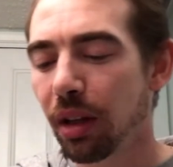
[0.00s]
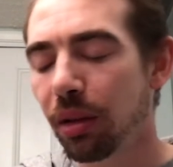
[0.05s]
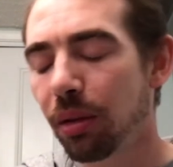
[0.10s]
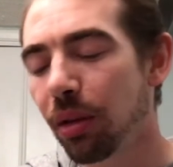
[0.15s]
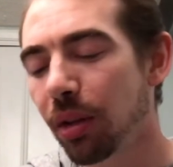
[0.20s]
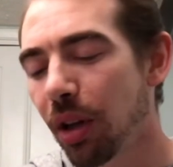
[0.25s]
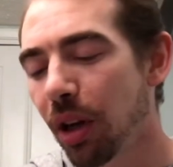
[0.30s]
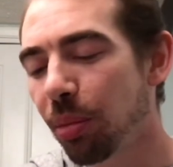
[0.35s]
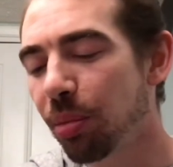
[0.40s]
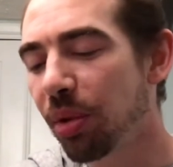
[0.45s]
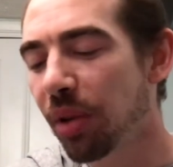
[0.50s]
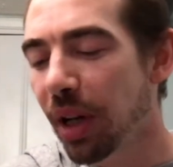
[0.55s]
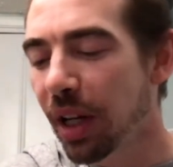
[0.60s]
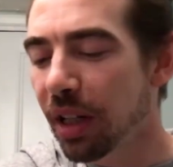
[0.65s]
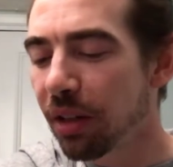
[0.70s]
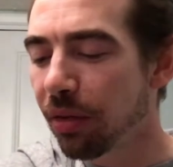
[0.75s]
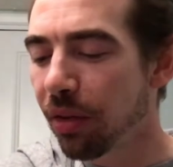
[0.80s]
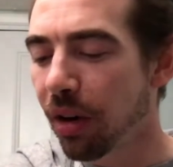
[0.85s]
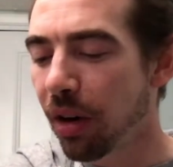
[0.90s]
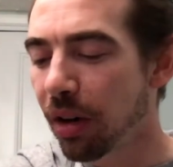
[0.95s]
Lord, I
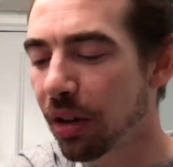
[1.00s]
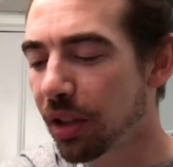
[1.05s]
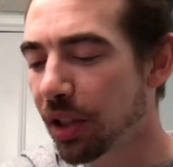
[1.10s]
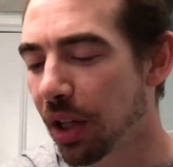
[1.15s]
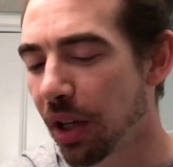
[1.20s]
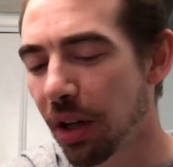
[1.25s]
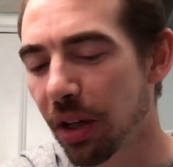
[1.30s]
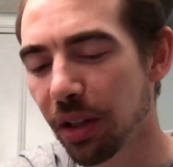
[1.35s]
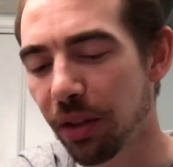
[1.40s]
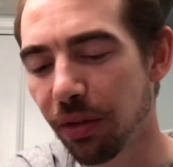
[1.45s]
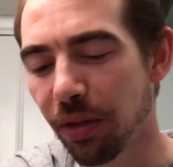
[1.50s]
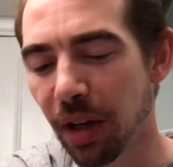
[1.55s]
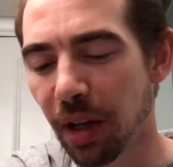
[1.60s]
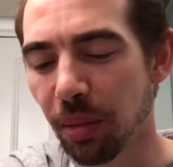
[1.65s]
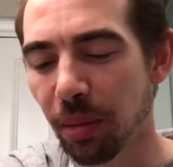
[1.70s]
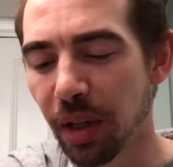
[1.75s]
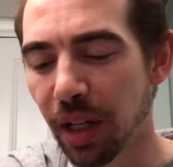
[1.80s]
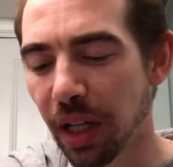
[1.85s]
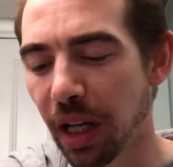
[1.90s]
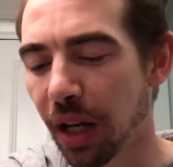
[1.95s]
pray for our church
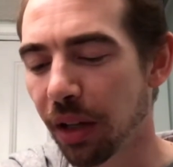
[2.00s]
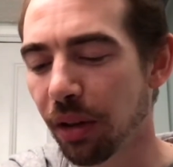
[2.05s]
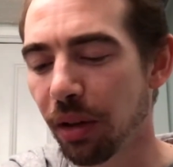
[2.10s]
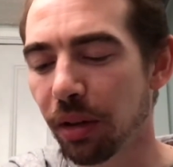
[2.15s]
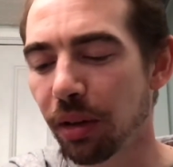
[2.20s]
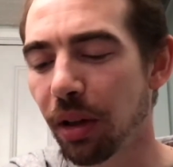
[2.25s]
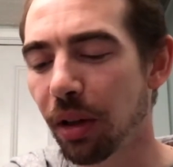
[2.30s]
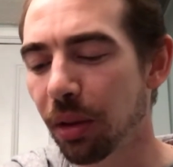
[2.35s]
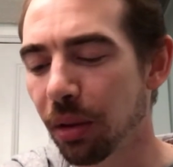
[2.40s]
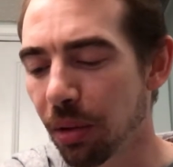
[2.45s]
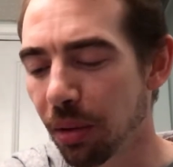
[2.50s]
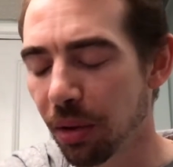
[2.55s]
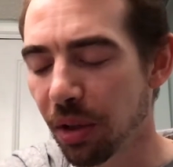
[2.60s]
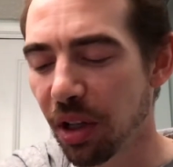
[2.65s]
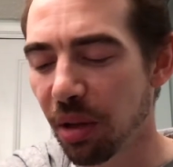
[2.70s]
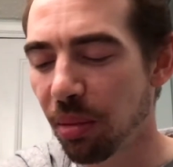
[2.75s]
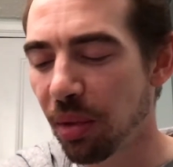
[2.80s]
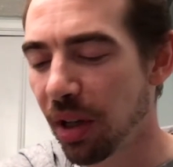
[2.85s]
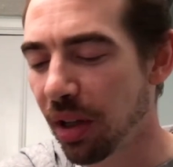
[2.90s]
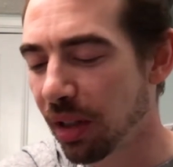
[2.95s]
family and our local
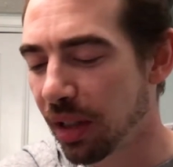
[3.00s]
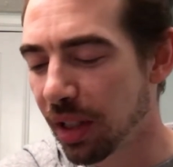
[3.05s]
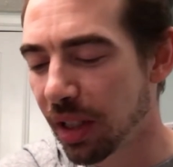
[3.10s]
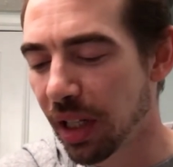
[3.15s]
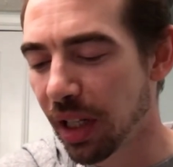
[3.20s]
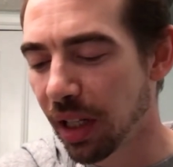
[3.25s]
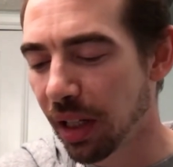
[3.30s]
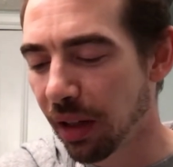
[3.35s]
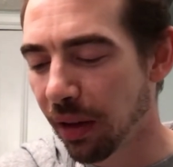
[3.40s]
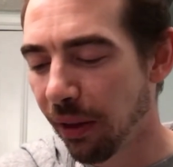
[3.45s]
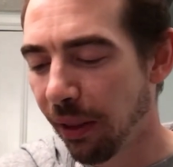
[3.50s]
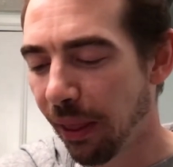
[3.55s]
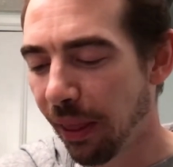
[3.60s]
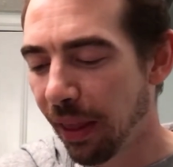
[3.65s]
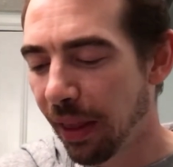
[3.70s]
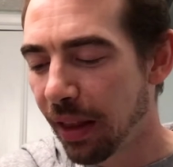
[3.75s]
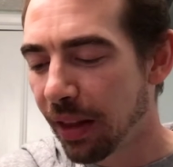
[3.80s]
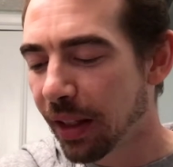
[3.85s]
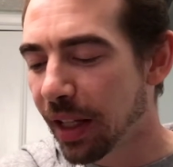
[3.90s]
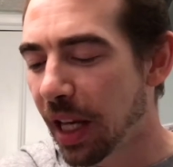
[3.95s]
community.
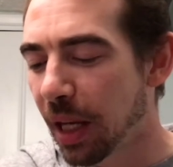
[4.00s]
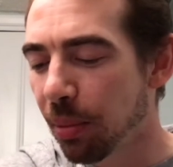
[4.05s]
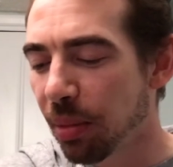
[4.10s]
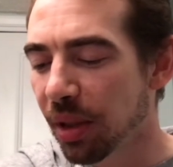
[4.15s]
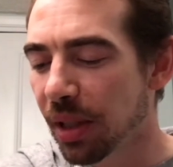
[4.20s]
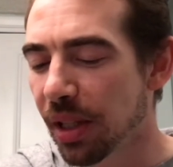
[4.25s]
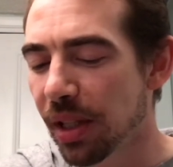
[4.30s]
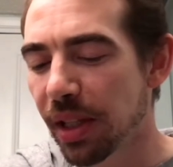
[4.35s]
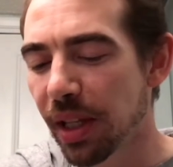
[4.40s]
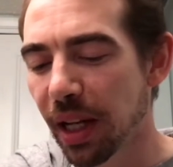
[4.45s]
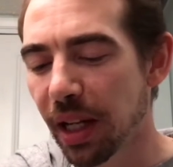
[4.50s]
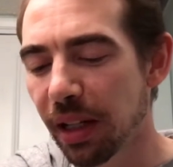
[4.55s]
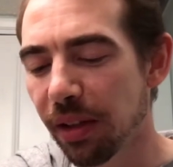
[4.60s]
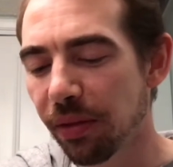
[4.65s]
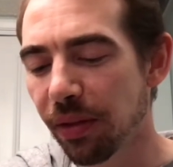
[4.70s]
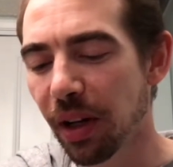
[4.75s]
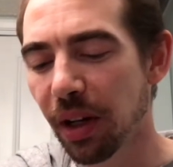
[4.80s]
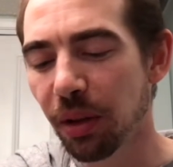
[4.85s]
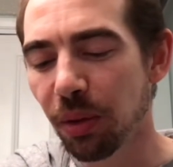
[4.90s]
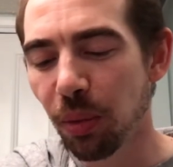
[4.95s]
Keep us
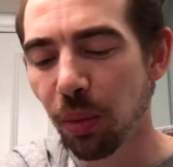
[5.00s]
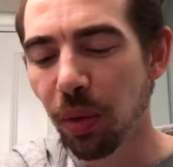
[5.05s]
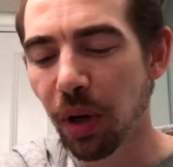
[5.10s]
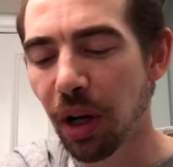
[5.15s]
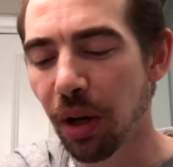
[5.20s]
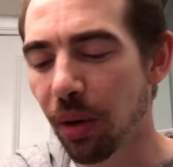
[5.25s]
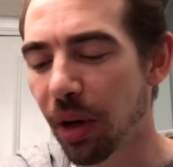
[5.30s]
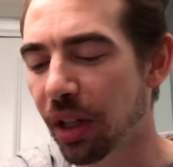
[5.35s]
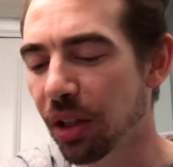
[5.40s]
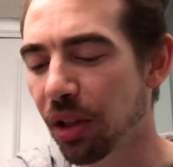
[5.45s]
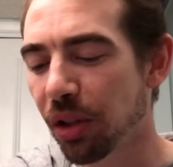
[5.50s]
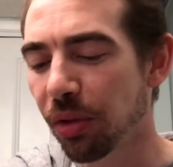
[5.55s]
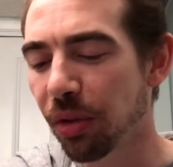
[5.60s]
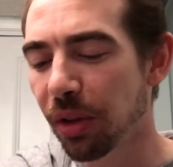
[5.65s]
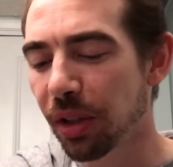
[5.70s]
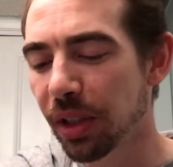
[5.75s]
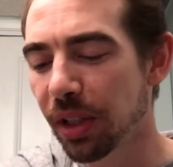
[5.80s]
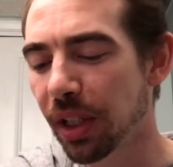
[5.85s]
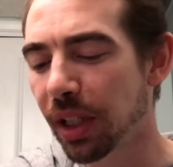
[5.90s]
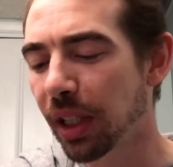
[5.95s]
safe and well and
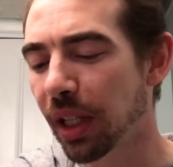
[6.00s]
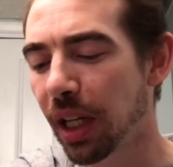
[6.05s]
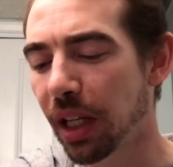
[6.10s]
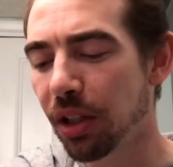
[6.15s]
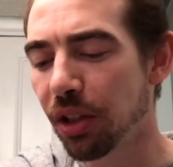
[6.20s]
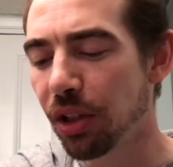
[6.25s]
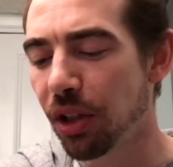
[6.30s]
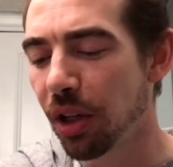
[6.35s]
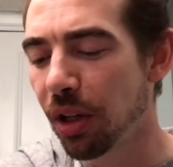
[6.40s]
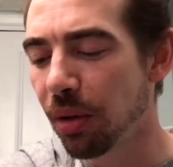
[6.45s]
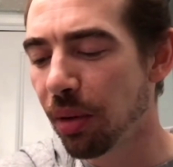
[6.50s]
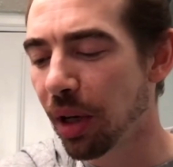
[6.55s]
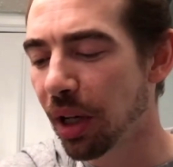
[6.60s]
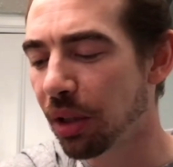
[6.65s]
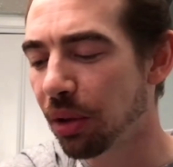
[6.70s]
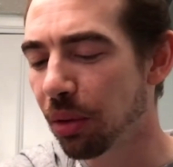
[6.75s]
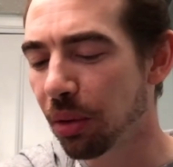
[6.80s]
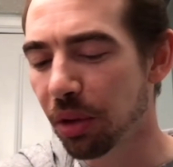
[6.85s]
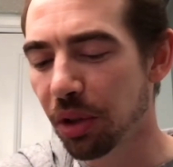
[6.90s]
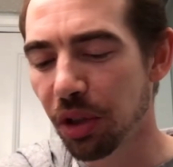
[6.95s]
trusting in you
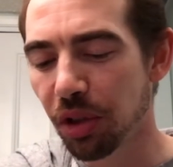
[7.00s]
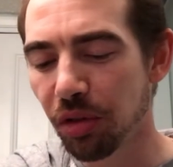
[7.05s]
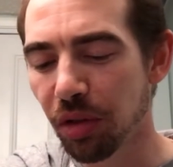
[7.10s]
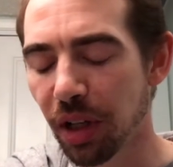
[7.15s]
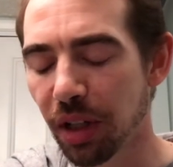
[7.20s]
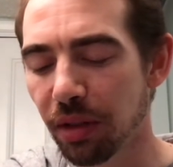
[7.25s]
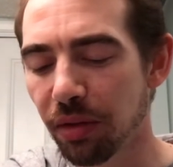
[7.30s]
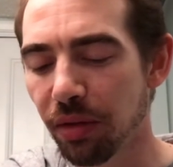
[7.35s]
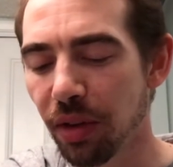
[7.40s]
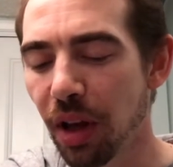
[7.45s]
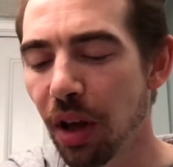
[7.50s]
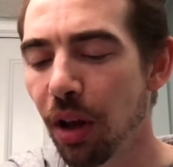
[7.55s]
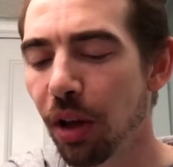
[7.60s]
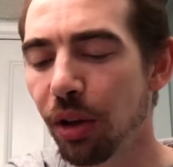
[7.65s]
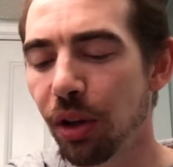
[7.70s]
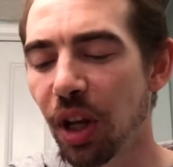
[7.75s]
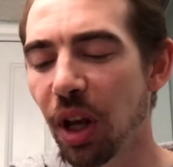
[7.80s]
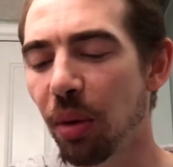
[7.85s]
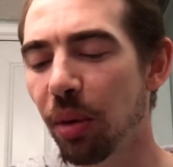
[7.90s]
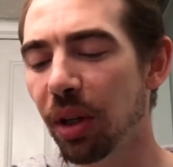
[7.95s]
and your strength,
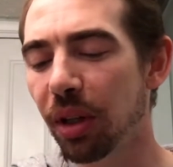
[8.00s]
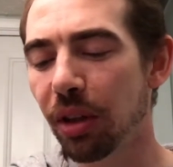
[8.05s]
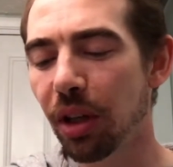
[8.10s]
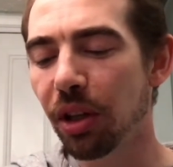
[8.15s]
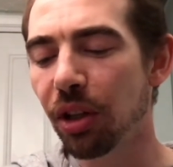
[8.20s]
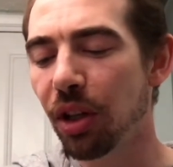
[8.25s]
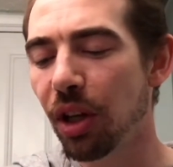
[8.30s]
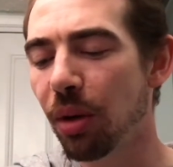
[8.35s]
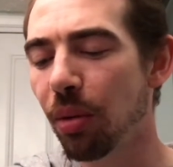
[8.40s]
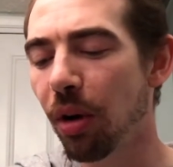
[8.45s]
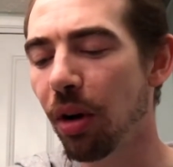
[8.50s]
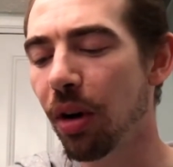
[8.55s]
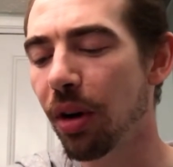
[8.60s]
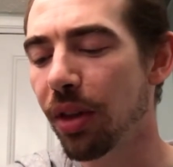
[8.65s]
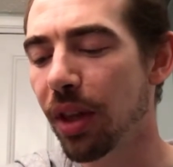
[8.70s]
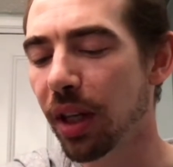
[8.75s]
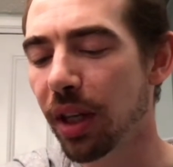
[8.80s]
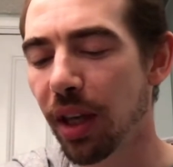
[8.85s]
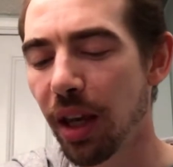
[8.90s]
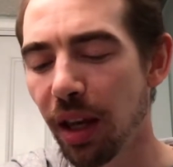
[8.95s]
knowing that you are
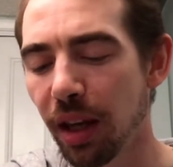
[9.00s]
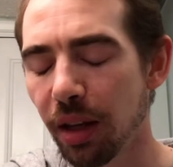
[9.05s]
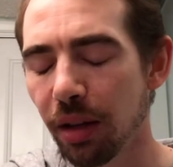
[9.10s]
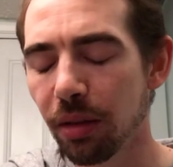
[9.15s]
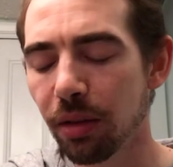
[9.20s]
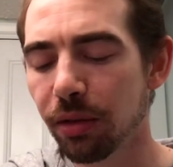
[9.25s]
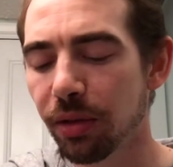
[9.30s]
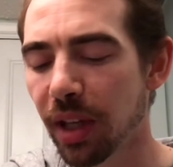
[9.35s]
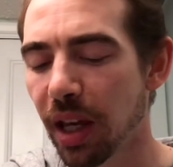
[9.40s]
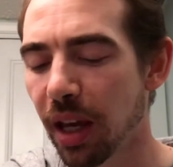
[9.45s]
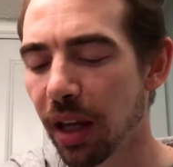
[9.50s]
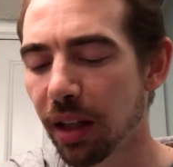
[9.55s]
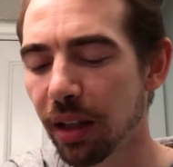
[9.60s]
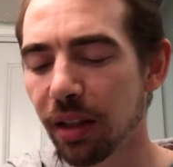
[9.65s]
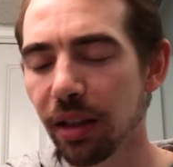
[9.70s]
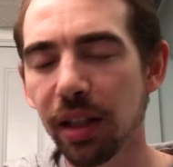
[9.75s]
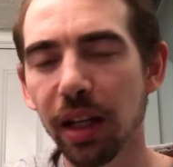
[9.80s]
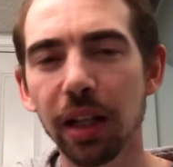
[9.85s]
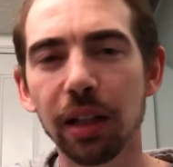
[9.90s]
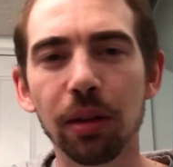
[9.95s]
the King of
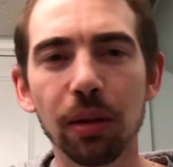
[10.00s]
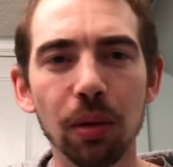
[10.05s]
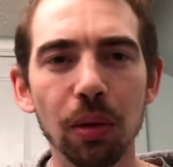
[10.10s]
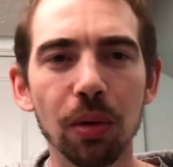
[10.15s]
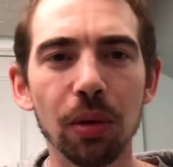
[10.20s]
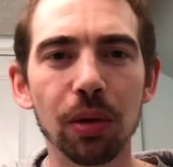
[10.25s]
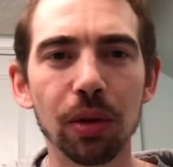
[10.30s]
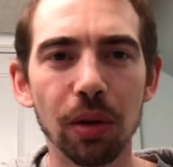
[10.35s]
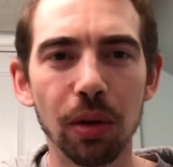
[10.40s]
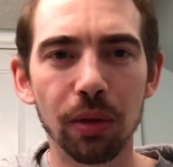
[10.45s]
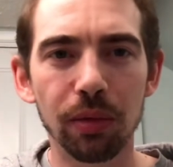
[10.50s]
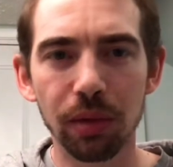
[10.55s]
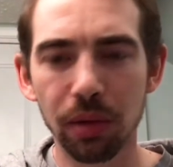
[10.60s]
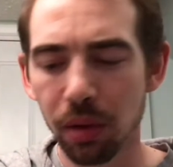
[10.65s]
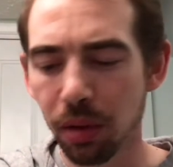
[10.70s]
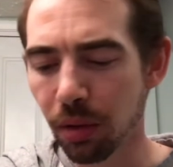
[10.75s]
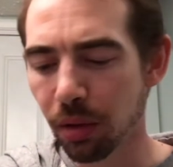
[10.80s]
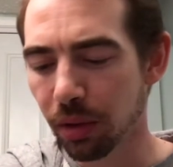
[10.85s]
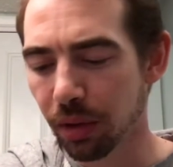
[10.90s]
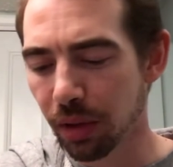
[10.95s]
kings and Lord of
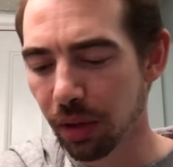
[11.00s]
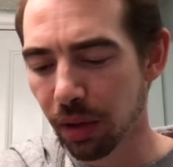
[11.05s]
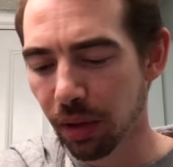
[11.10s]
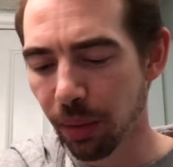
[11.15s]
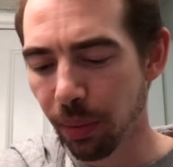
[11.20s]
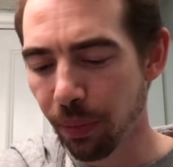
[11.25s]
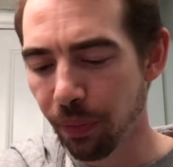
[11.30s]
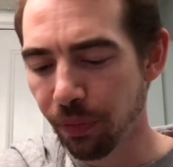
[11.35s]
lords.